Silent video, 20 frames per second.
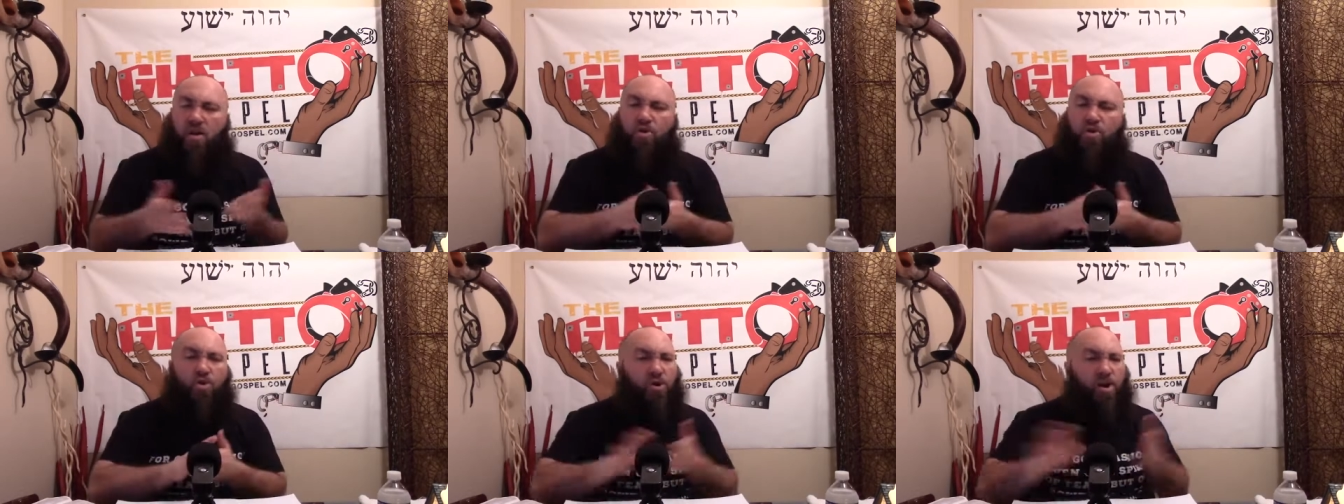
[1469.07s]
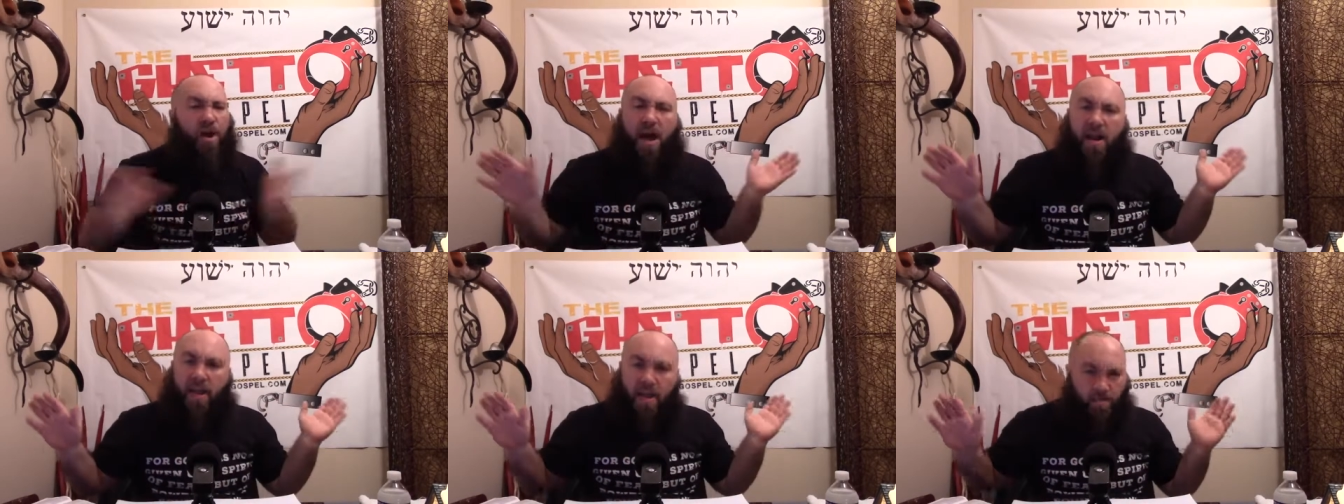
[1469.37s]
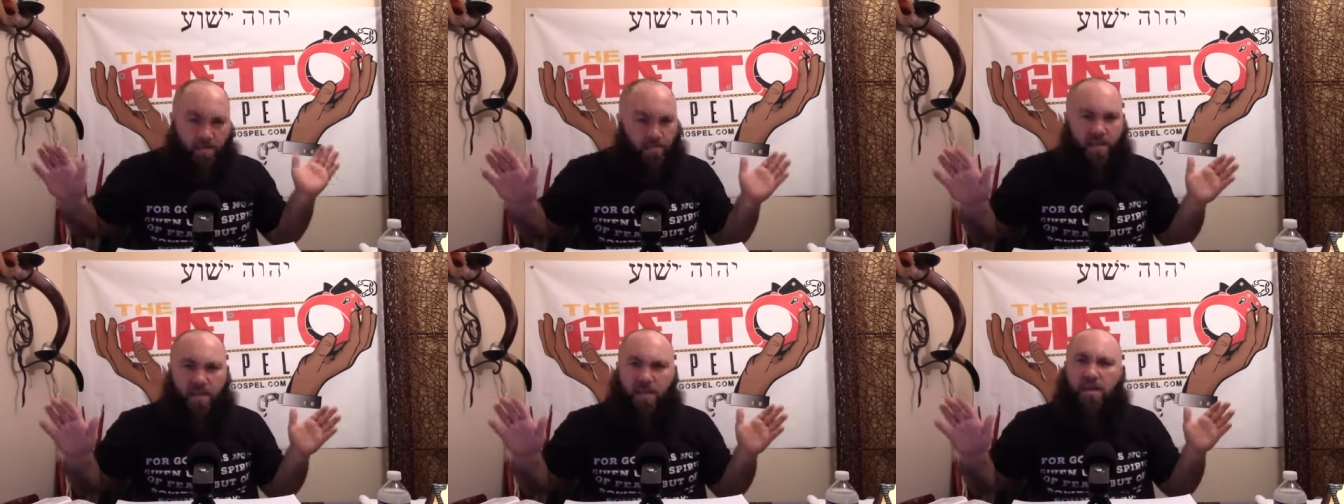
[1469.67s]
You're not
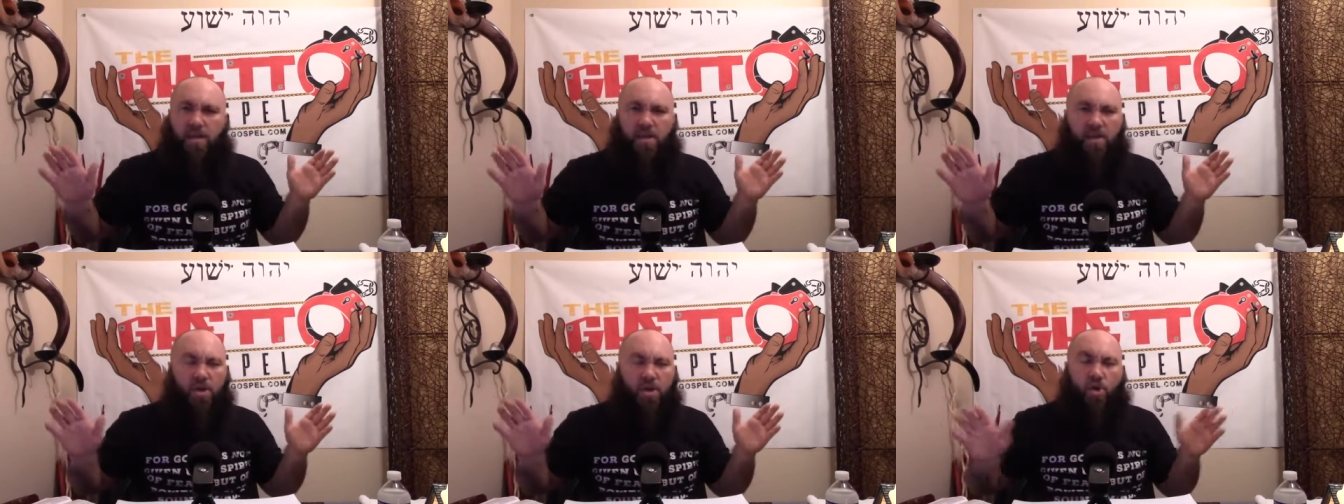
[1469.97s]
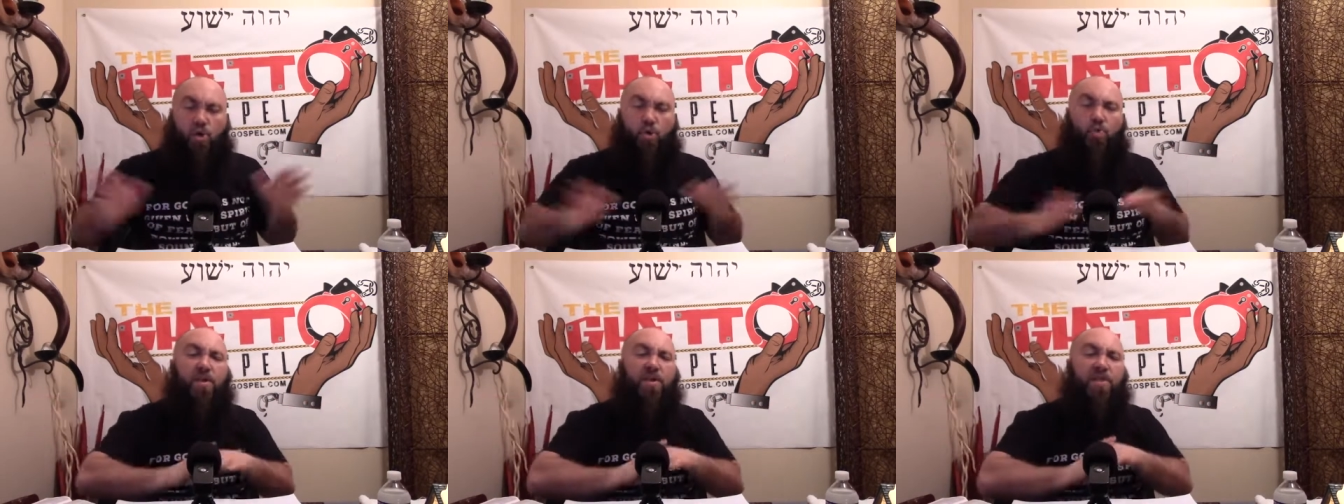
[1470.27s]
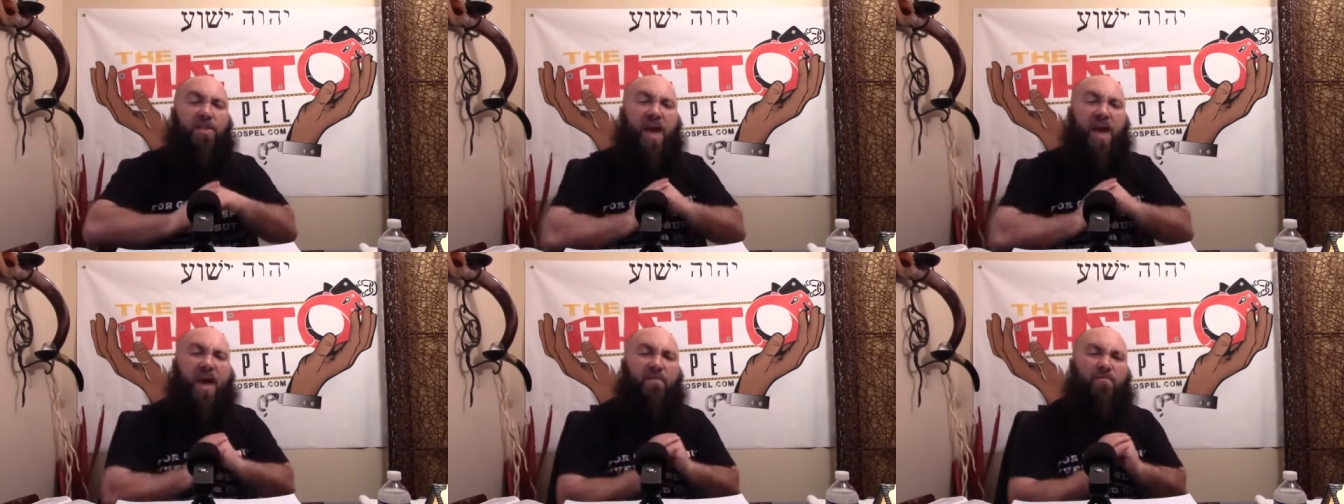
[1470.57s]
empty. You
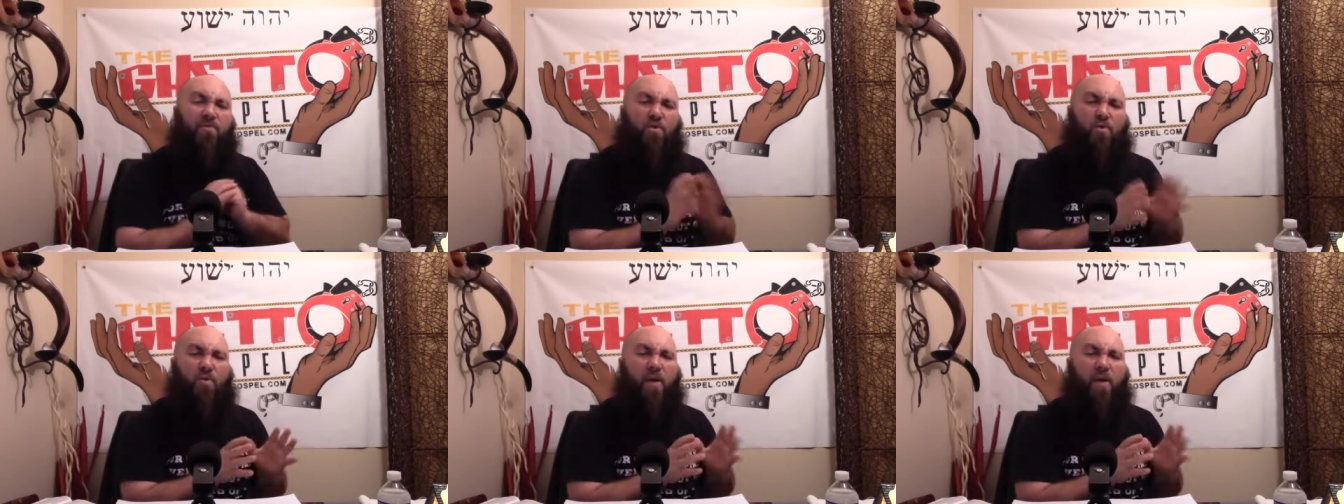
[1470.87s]
either have